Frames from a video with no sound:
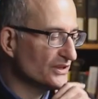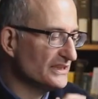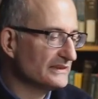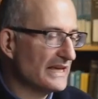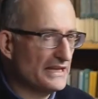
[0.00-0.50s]

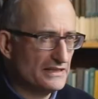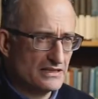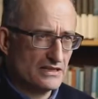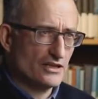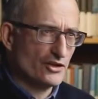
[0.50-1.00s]
this
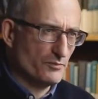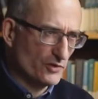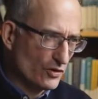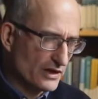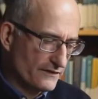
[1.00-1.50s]
end,
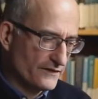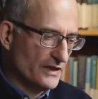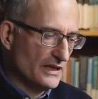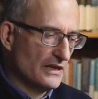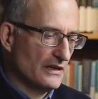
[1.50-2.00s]

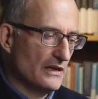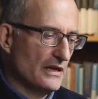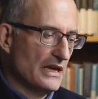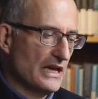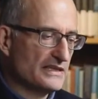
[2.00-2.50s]
cryptography
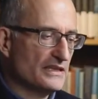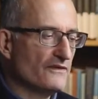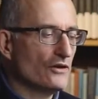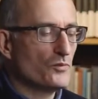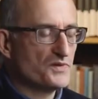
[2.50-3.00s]
has
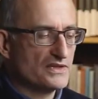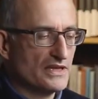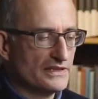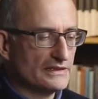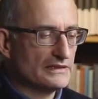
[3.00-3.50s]
developed
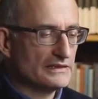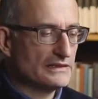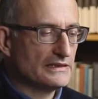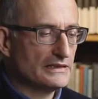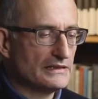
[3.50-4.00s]

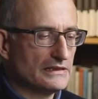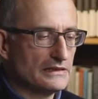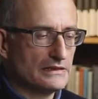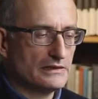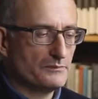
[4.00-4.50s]

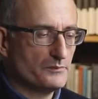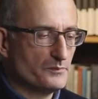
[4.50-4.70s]
certain